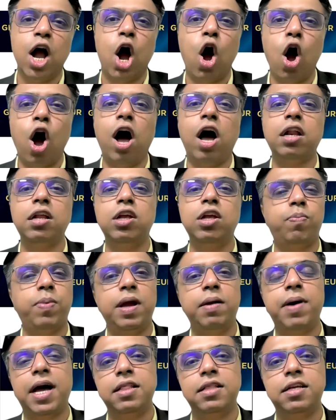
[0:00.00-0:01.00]
or you
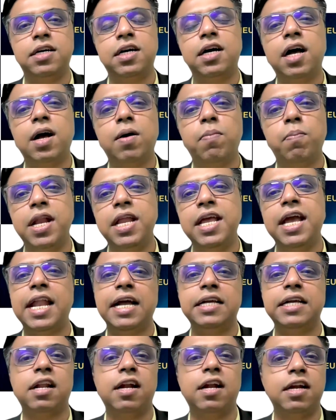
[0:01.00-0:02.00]
pay by the money and
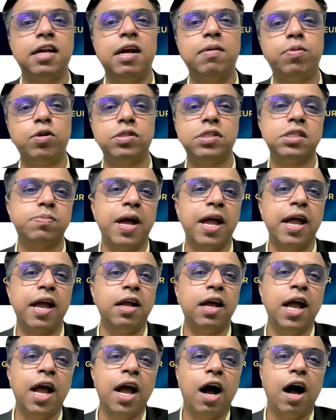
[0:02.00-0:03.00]
accelerate that process by